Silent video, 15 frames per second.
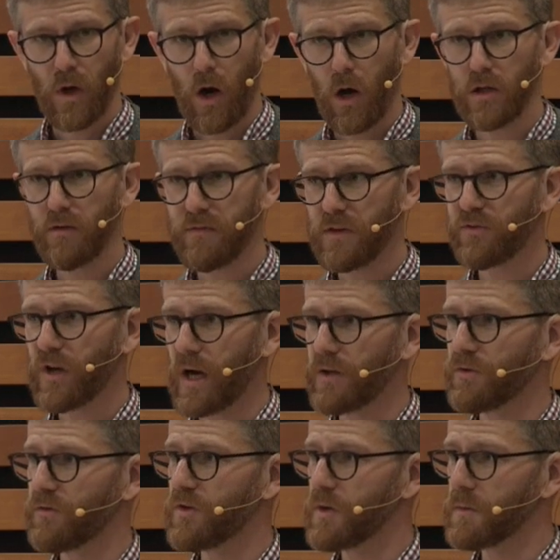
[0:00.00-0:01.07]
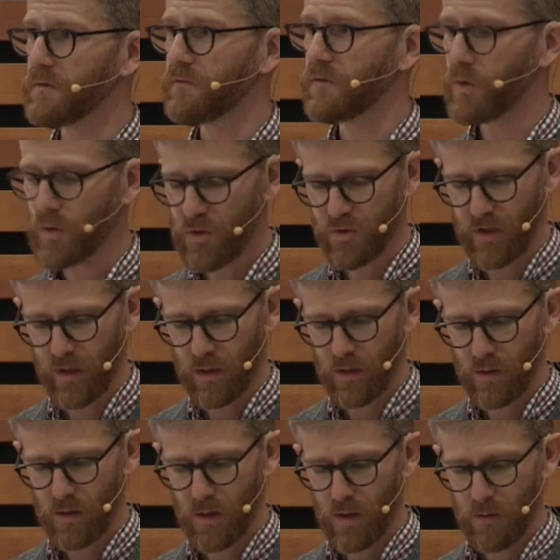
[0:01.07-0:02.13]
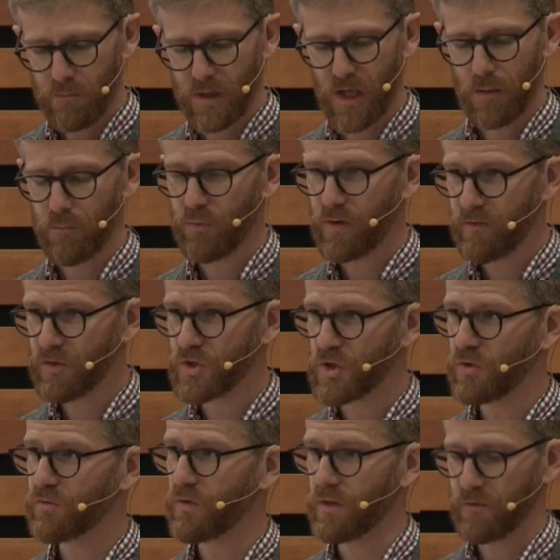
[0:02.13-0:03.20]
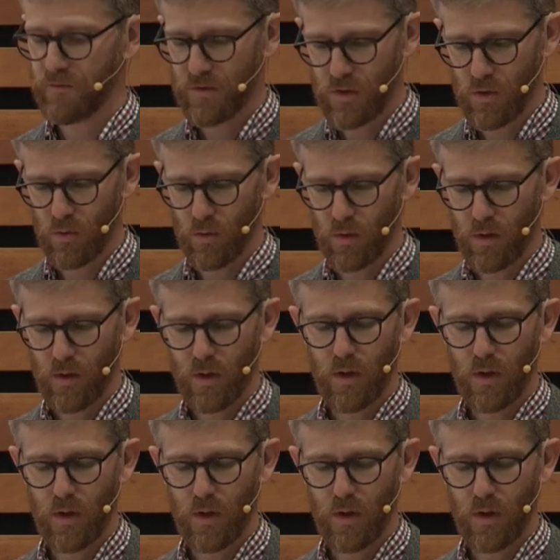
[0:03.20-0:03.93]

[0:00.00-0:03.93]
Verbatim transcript: all of these kinds of human flourishing become privileges for the few